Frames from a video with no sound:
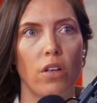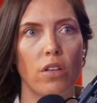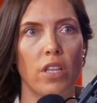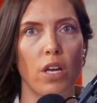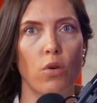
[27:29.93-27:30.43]

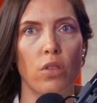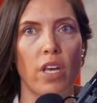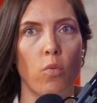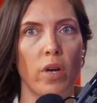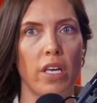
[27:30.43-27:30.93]

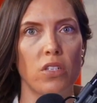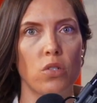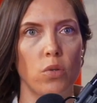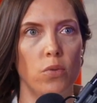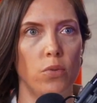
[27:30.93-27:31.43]
they went
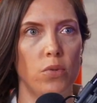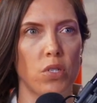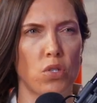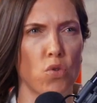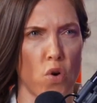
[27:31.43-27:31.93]
to
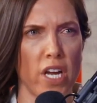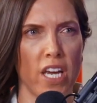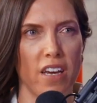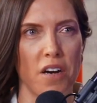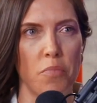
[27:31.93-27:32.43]

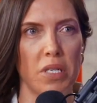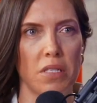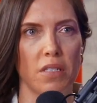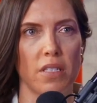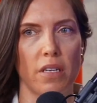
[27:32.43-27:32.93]
destroy a
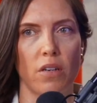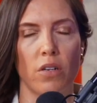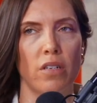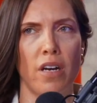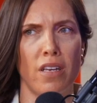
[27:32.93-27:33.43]
business it
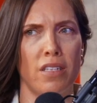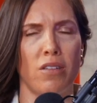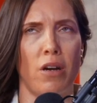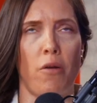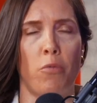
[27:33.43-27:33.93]

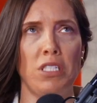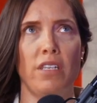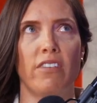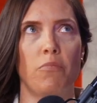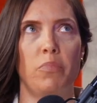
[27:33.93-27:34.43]
wasn't
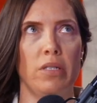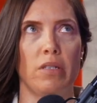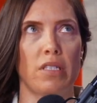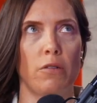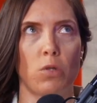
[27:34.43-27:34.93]
even a
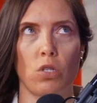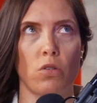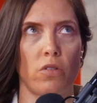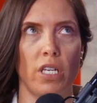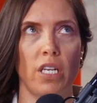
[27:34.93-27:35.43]
business. I was just
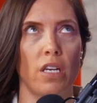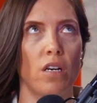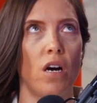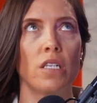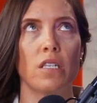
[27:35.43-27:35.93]
creating
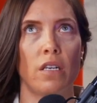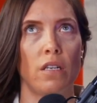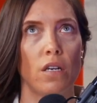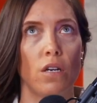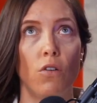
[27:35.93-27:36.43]
content
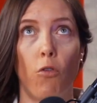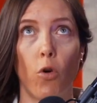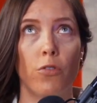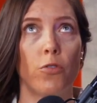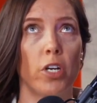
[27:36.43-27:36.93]

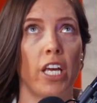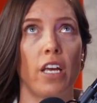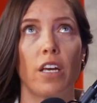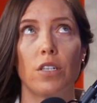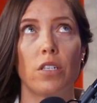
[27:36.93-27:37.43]
for free
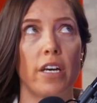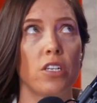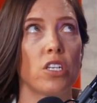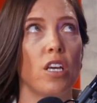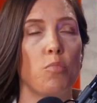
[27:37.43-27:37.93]
to
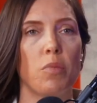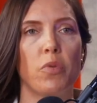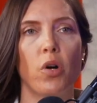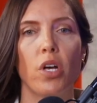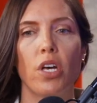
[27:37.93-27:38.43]
educate
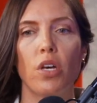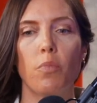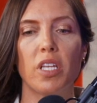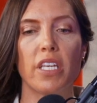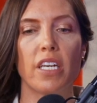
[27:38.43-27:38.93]
people.
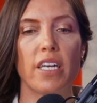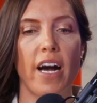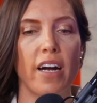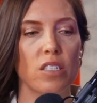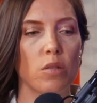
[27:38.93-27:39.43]
But they
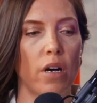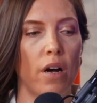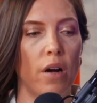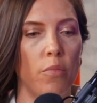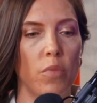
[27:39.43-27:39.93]
attacked,
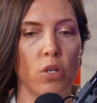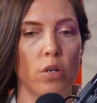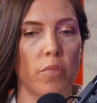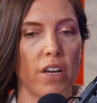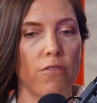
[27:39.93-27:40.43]

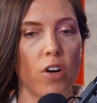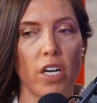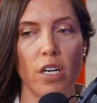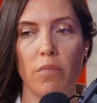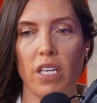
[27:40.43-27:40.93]
my
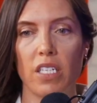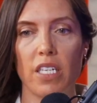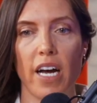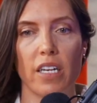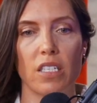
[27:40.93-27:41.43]
farm. They
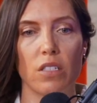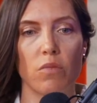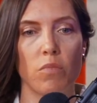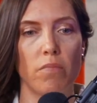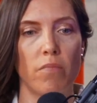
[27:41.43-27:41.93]
attacked
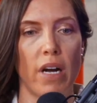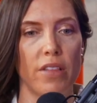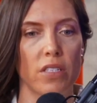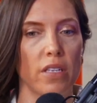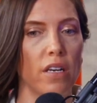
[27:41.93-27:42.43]

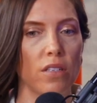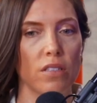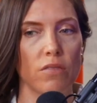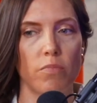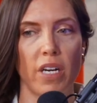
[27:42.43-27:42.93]
the sales
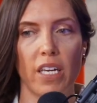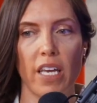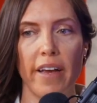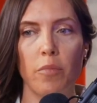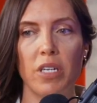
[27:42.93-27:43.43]
of my
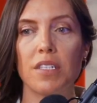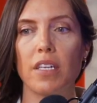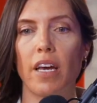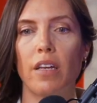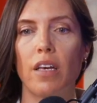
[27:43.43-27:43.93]
cannabis.
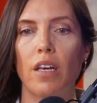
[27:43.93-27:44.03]
And,